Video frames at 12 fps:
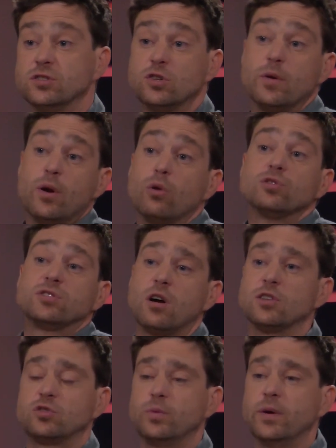So it all
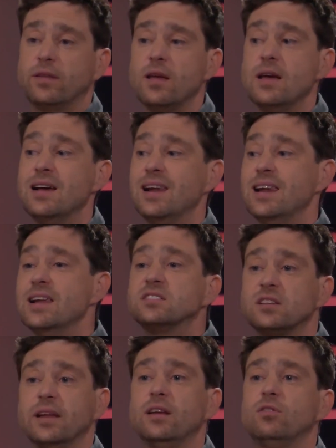starts with
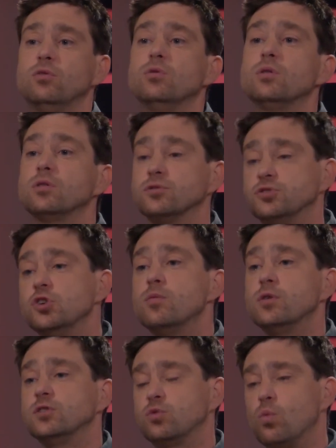listening to
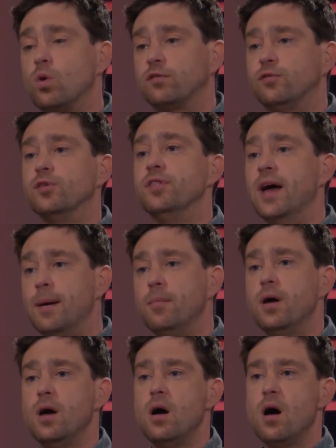consumers, what for them
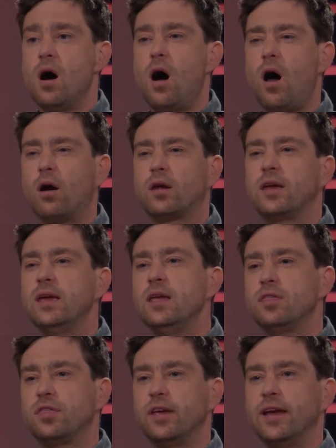are key
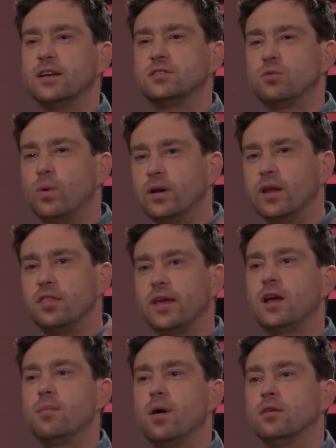things when they
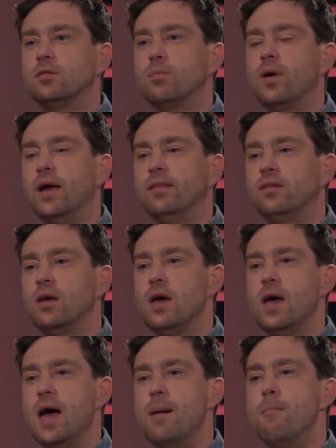think about the brand
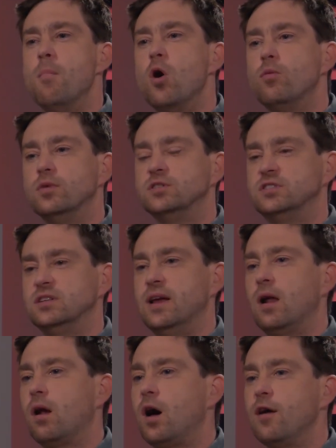and moments in
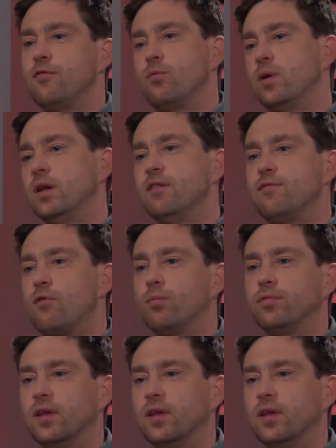their life when they formed